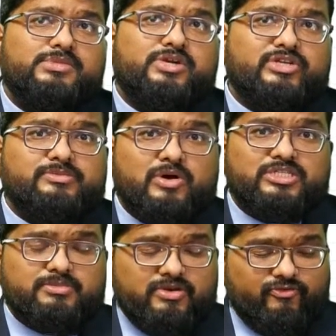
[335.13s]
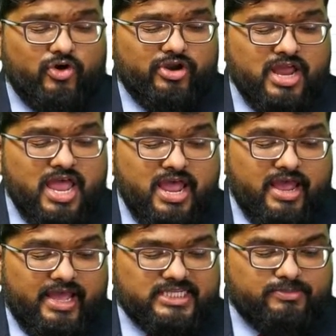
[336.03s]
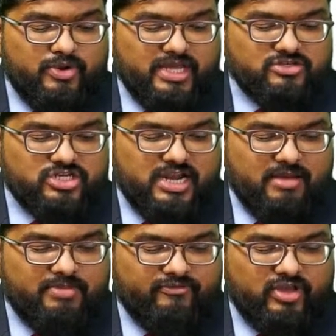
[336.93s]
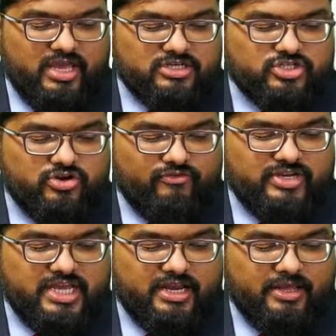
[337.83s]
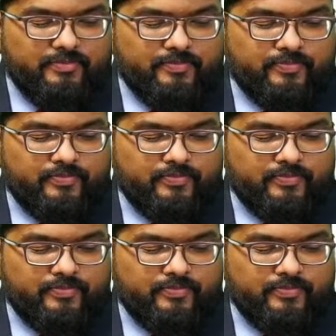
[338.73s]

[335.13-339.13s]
responsible for exponential amplification of DNA.